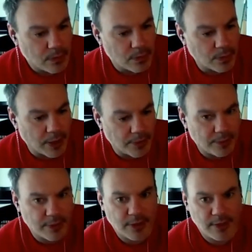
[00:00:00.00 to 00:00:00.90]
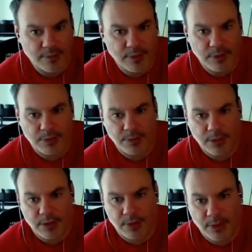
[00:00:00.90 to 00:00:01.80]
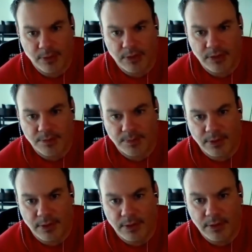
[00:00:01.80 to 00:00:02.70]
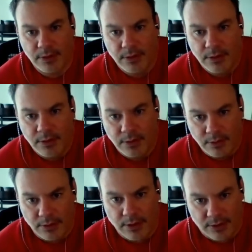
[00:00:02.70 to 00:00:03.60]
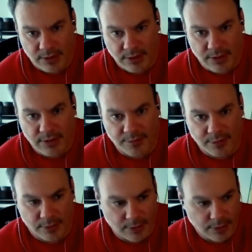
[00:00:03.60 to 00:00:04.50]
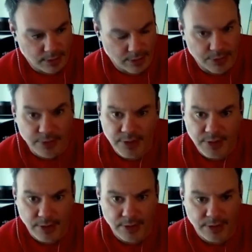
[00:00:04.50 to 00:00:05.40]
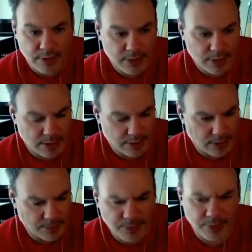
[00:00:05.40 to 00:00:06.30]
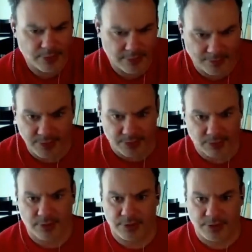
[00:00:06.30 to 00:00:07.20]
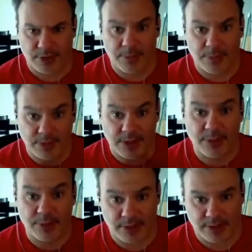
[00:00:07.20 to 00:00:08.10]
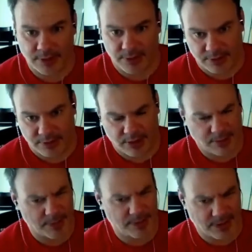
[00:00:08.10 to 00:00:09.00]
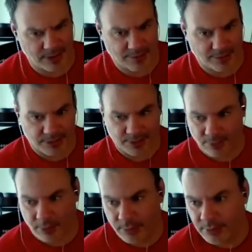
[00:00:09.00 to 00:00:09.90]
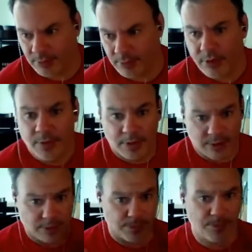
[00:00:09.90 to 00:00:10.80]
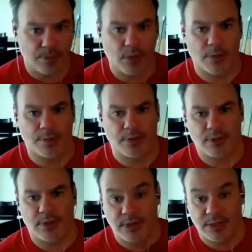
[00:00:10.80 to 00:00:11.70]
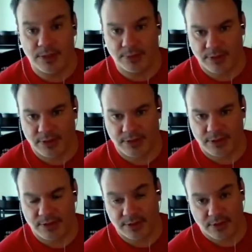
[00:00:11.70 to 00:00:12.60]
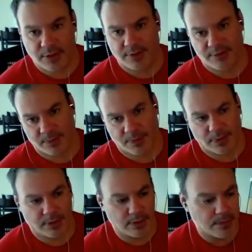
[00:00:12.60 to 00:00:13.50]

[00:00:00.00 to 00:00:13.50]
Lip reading: rather than having Ishmael come out and explain that scientific understanding and purely physical understanding, materialist understanding, maybe scientific is the wrong word, it's a purely materialistic study of something